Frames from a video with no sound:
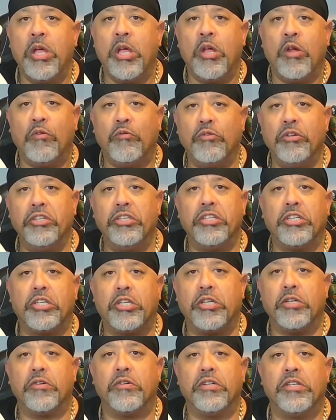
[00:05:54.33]
really
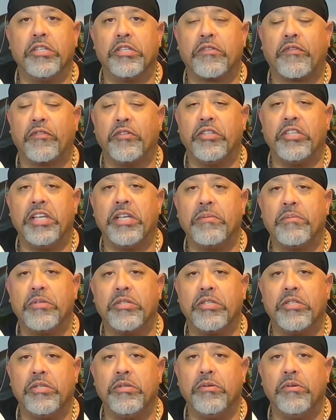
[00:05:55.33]
curious for the
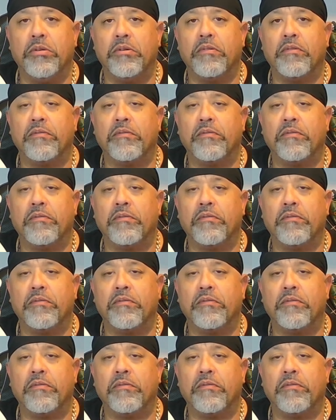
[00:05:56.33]
MCU to